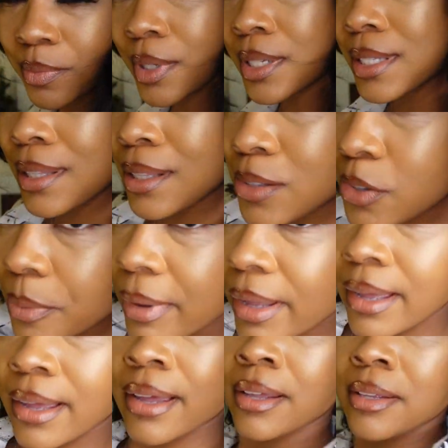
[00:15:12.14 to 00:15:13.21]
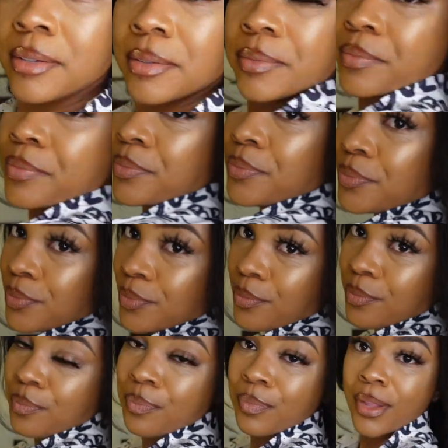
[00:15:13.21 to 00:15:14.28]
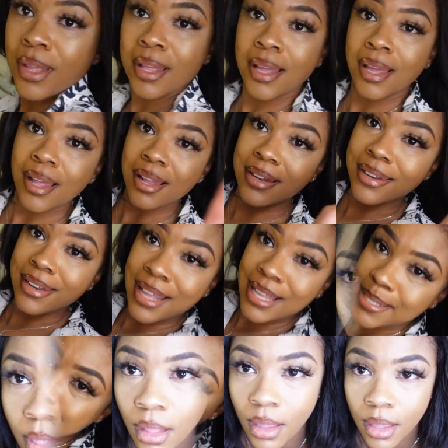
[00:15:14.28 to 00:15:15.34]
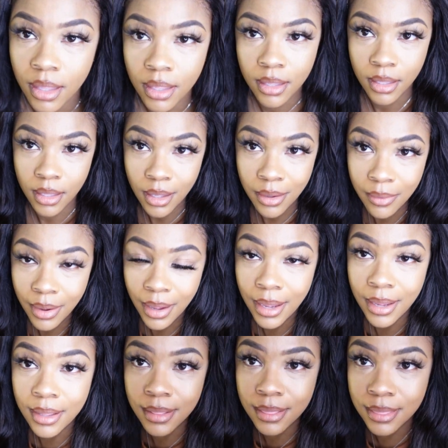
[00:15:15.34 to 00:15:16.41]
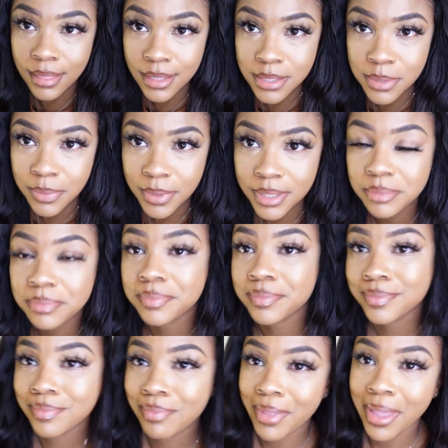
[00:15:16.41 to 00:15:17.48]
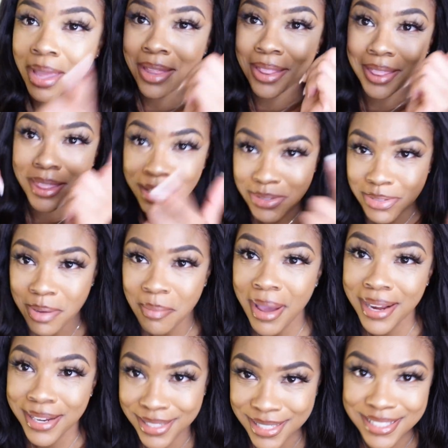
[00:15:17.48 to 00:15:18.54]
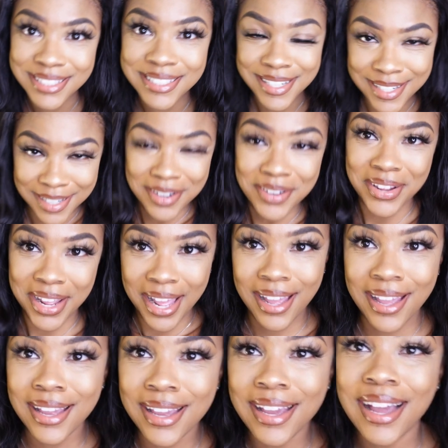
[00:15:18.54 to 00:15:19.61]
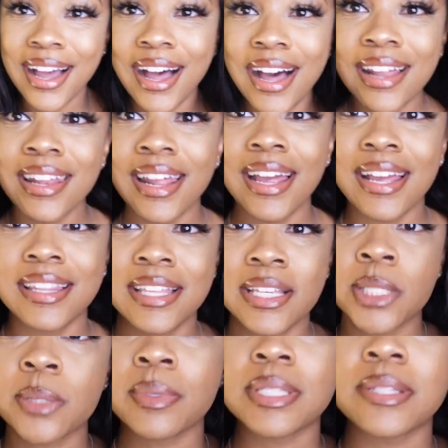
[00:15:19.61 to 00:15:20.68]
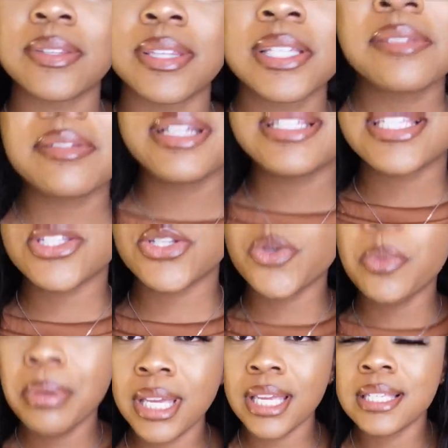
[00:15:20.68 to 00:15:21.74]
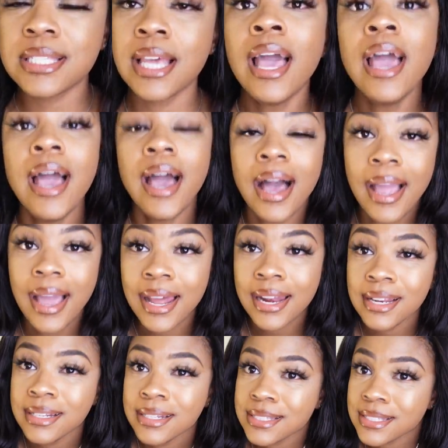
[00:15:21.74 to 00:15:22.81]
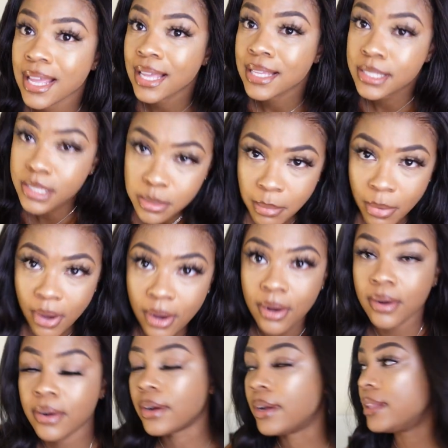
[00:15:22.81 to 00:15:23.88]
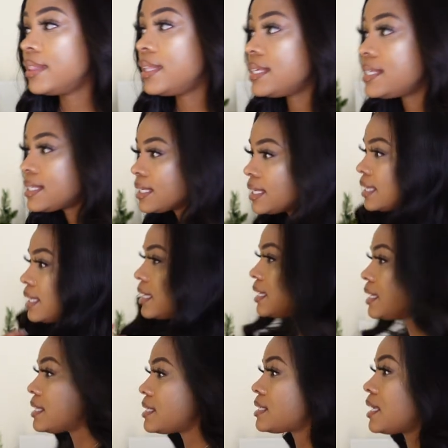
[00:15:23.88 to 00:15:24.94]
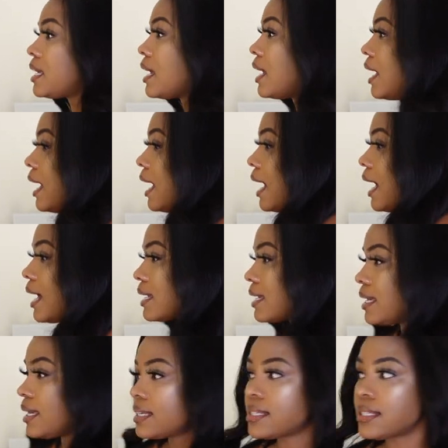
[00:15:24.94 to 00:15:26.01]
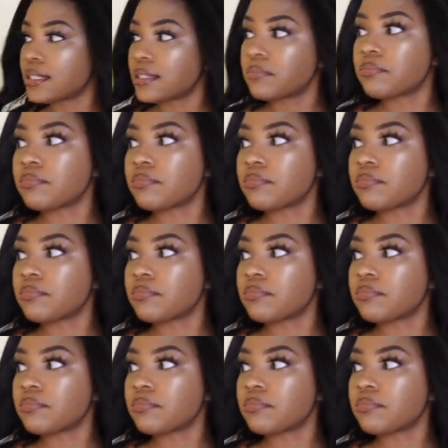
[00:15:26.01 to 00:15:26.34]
Doesn't look too bad. Next one. Okay, this one. This one might have just did it, okay? I like this one. So this one is a two-piece. I got it in a size small. This is, I guess,